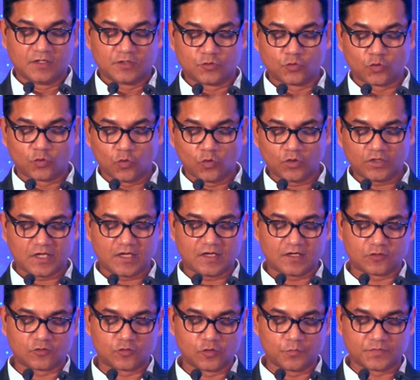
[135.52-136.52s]
To quote
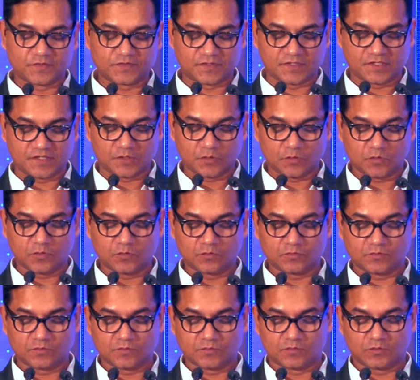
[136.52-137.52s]
our group
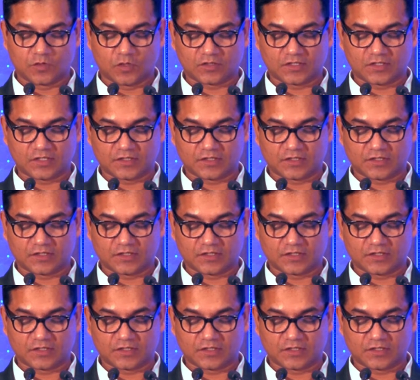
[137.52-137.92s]
CEO, Dr.